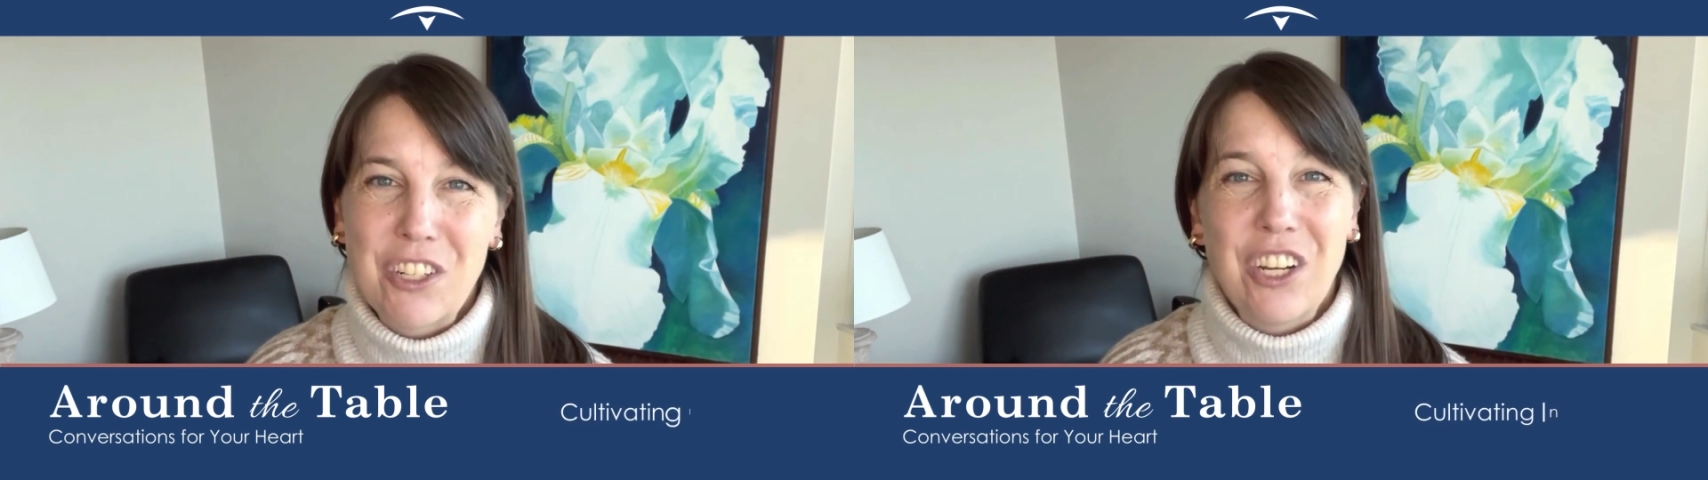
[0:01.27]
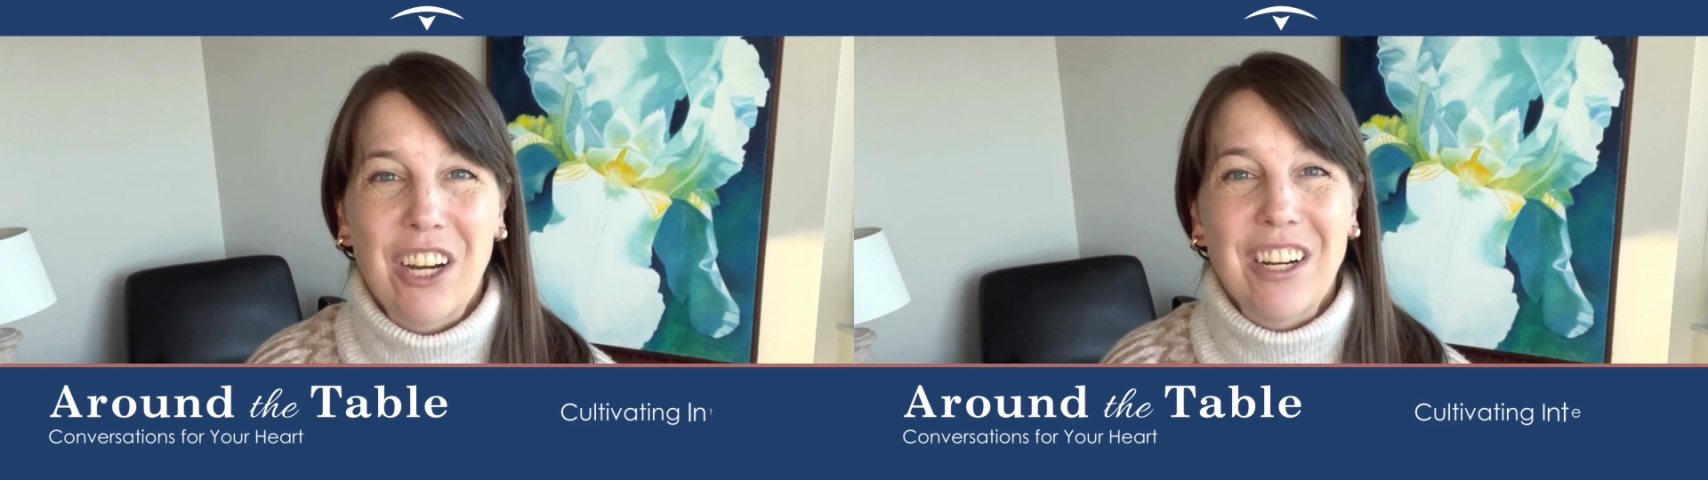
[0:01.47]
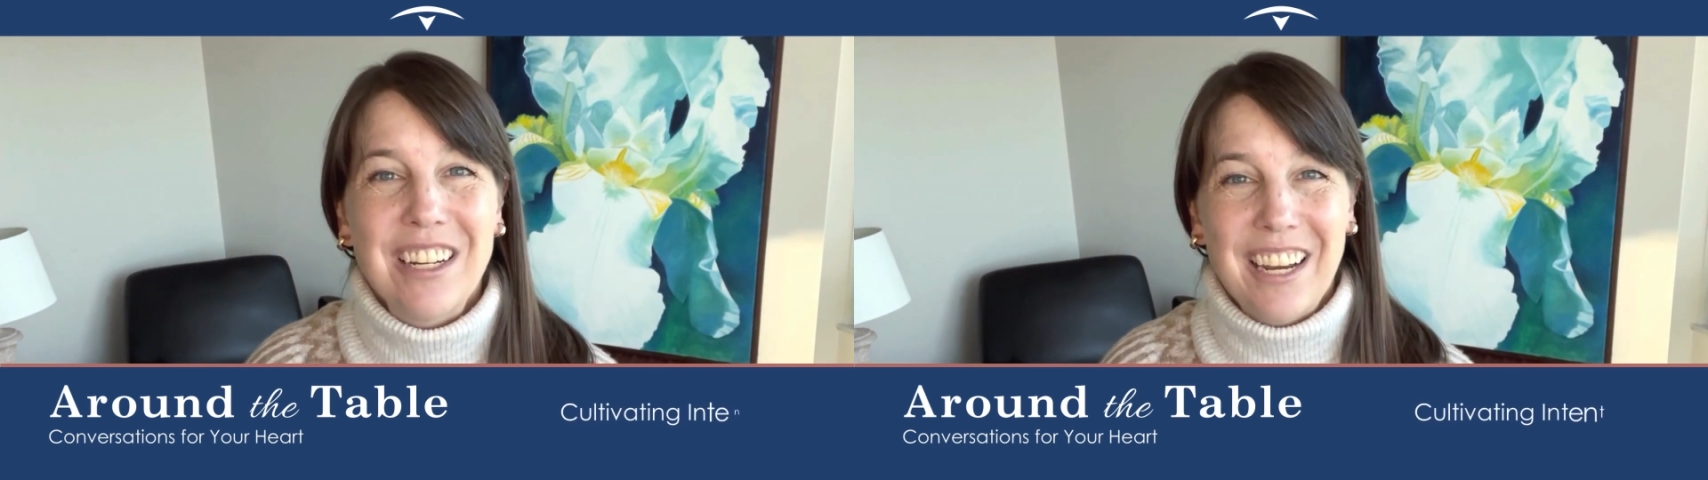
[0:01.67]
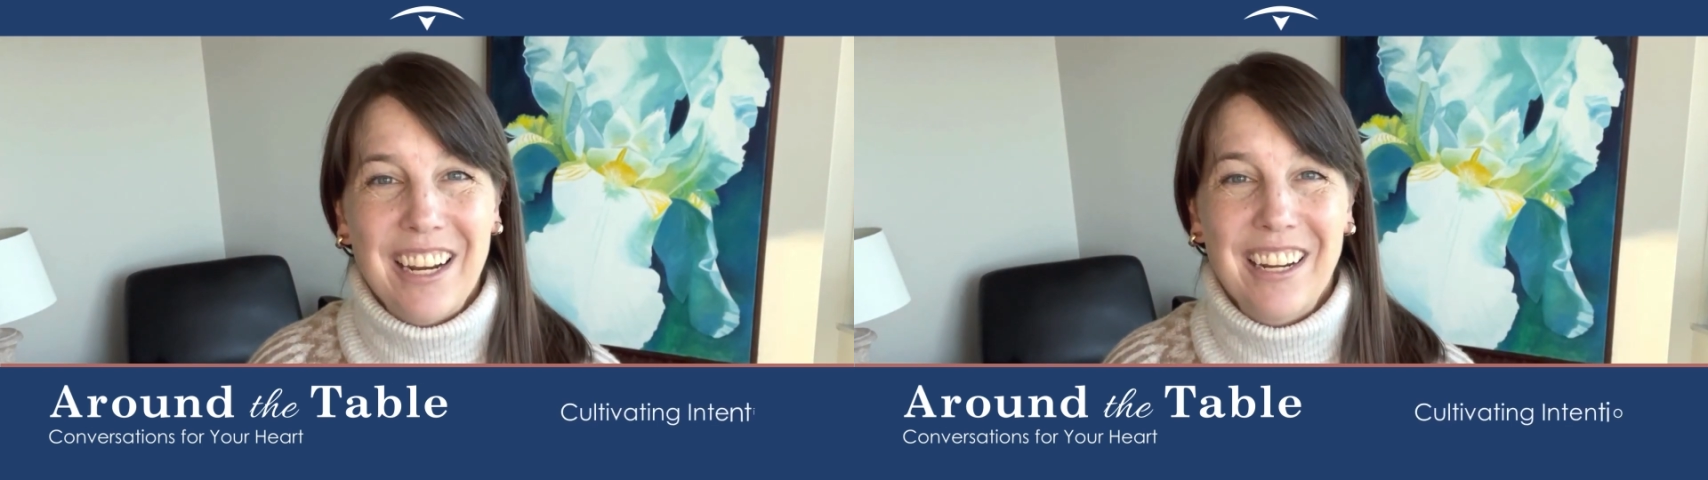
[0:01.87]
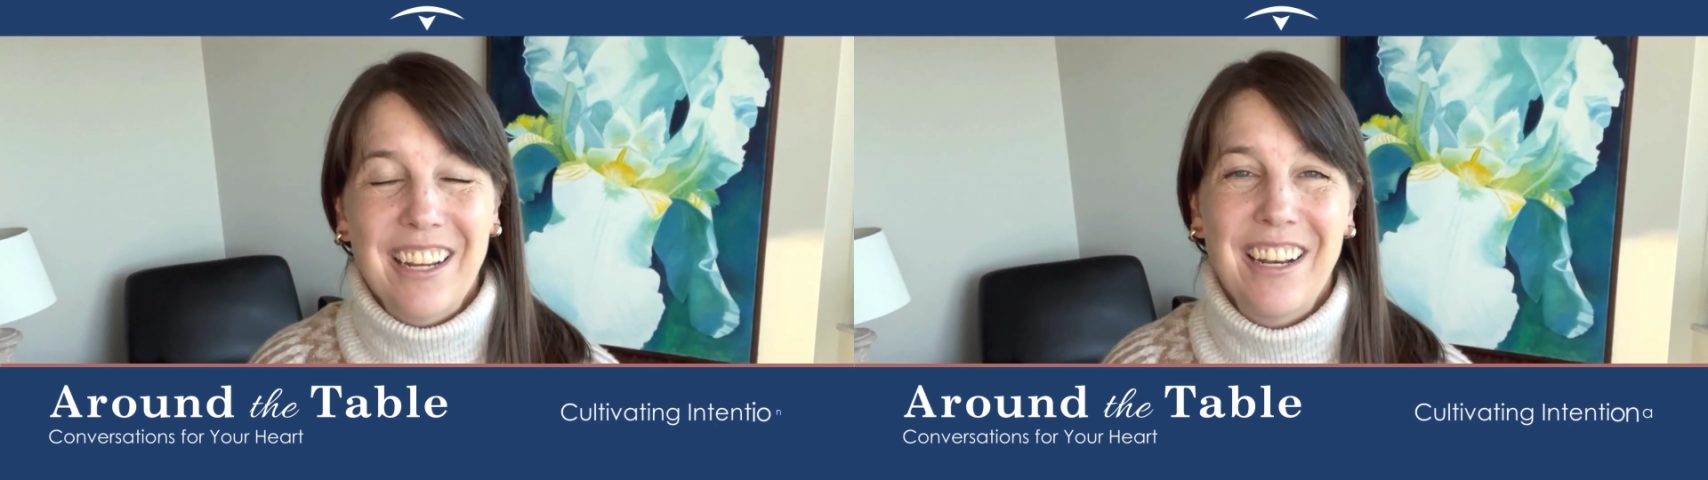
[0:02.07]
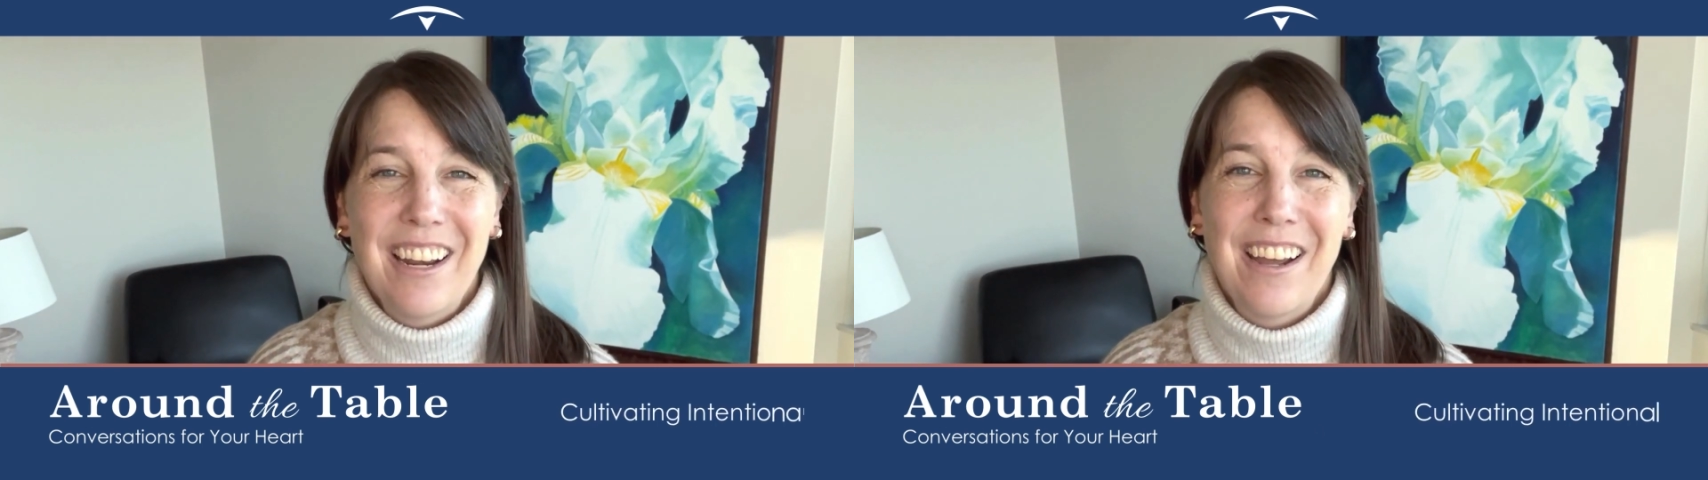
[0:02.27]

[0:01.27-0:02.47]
Sherry, Dana, and